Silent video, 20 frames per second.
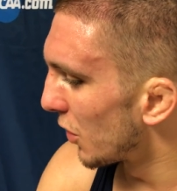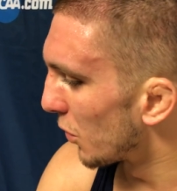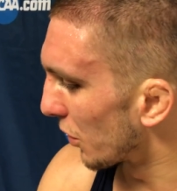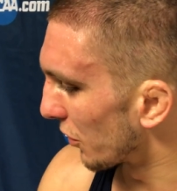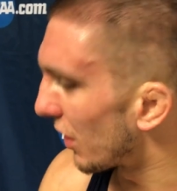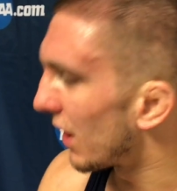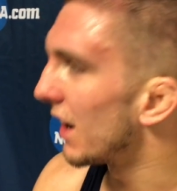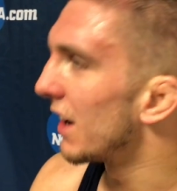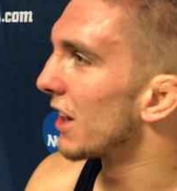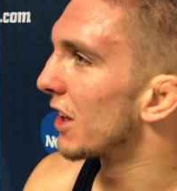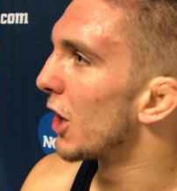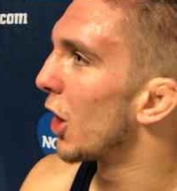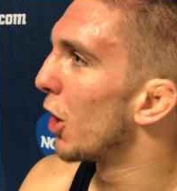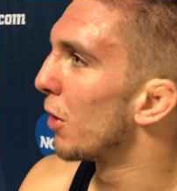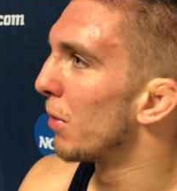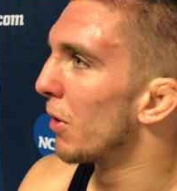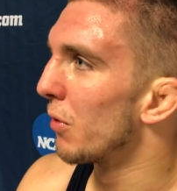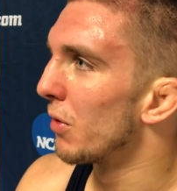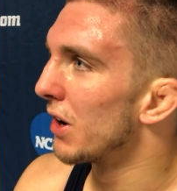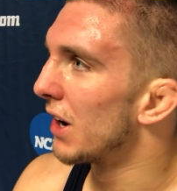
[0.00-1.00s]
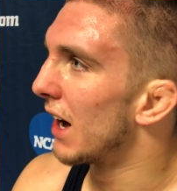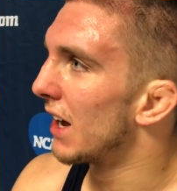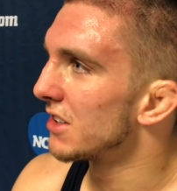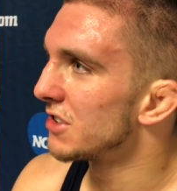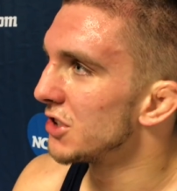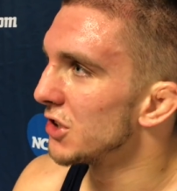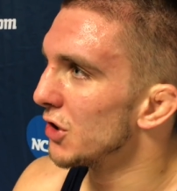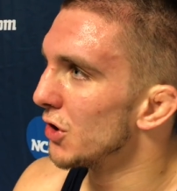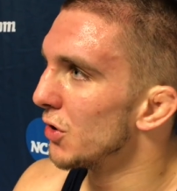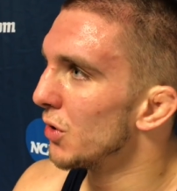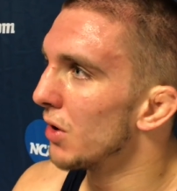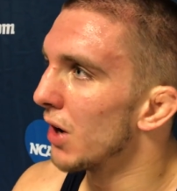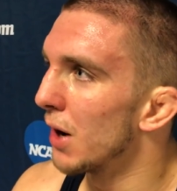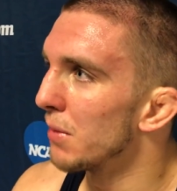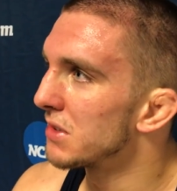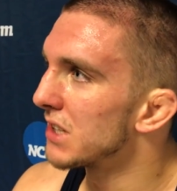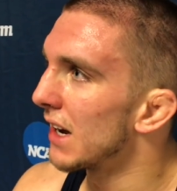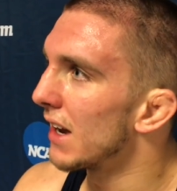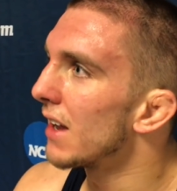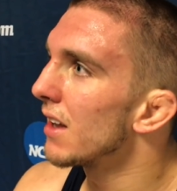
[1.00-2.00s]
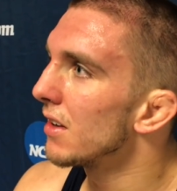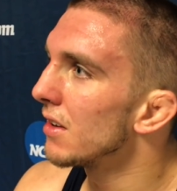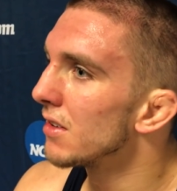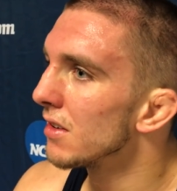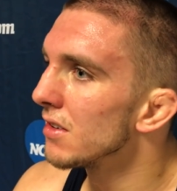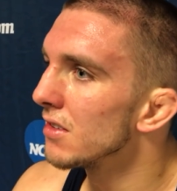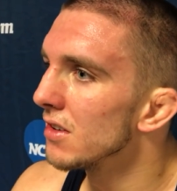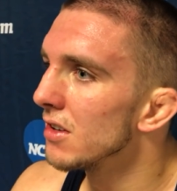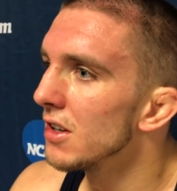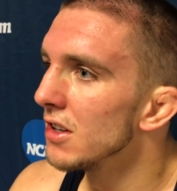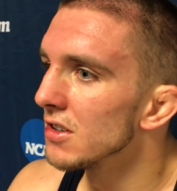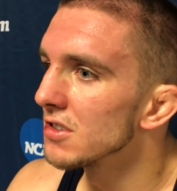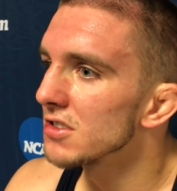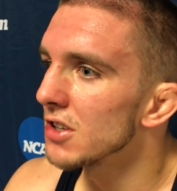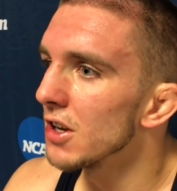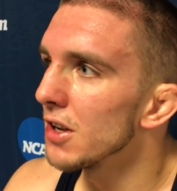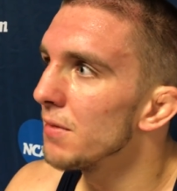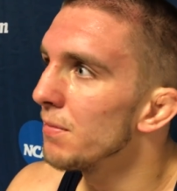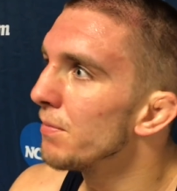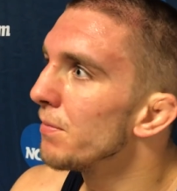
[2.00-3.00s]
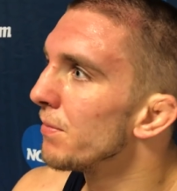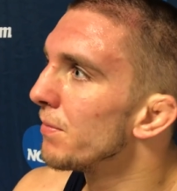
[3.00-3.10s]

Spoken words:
ready to go, but we're not too uptight. It's good.